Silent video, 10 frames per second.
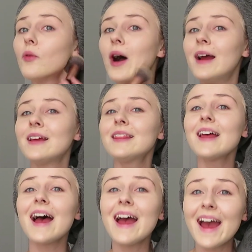What the
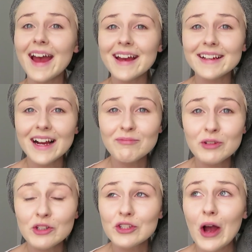heck? I'm
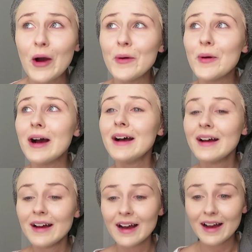so...
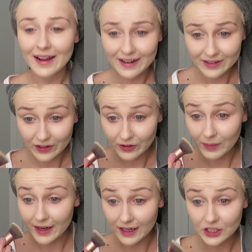Oh
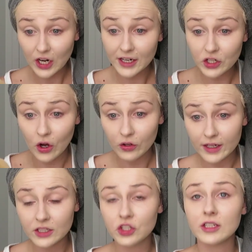my gosh, I know
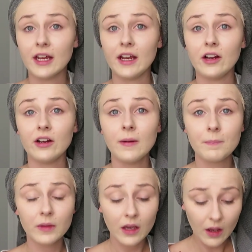that it's just hair,
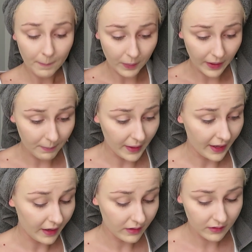but
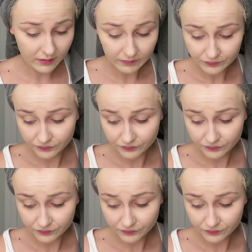man,